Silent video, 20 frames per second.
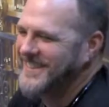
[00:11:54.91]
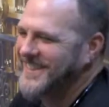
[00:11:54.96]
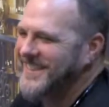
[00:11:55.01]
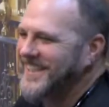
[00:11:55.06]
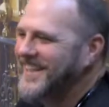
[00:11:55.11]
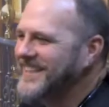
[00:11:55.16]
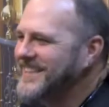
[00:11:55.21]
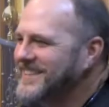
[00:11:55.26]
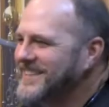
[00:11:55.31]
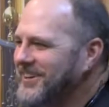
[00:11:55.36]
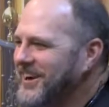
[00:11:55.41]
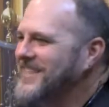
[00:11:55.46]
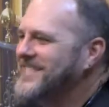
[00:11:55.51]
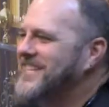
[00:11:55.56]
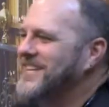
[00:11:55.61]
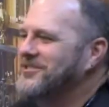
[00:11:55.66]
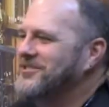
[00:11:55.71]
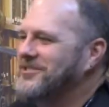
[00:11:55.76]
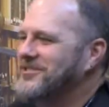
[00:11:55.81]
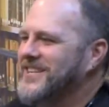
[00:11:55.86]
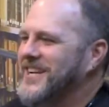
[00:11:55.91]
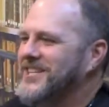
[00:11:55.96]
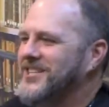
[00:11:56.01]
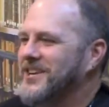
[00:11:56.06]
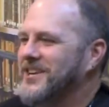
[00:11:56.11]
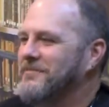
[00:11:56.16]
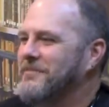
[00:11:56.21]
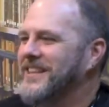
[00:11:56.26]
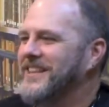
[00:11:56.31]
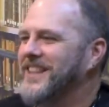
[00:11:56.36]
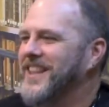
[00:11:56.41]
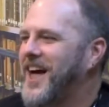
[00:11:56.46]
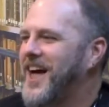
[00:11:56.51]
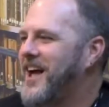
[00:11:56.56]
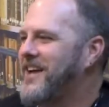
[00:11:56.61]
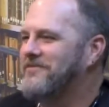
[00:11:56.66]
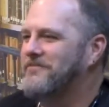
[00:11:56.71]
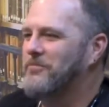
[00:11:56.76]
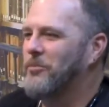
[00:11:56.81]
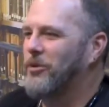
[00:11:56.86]
In Grand Central Station, everybody
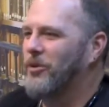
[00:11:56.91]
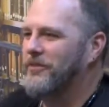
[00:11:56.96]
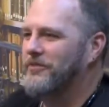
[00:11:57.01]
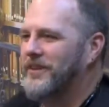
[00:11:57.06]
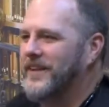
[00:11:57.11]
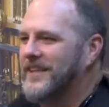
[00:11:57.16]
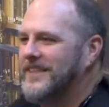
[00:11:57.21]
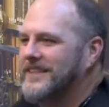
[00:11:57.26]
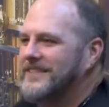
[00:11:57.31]
live morphing.